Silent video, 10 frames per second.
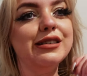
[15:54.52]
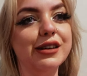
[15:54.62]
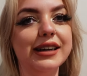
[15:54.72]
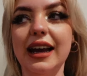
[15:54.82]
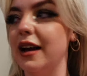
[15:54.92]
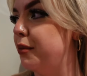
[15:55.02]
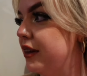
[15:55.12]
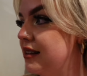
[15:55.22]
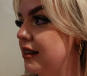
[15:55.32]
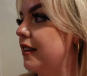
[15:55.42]
So yeah, but
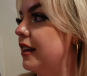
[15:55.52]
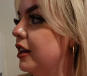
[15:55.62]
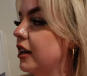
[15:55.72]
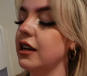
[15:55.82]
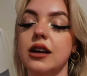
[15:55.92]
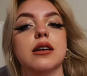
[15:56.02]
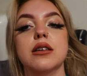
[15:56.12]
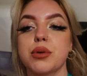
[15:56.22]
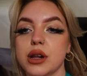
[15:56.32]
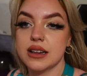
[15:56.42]
they said that they're gonna
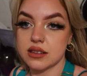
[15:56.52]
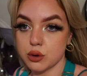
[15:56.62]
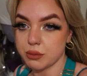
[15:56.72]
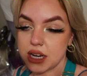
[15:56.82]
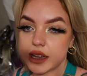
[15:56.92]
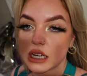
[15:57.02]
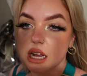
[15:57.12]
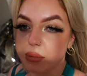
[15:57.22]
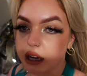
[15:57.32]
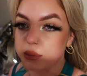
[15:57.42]
pull out some more money and then
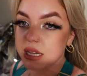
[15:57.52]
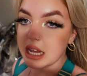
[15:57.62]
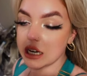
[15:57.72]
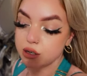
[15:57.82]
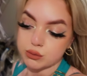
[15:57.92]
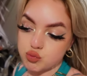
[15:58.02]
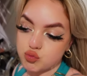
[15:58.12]
come back a bit later.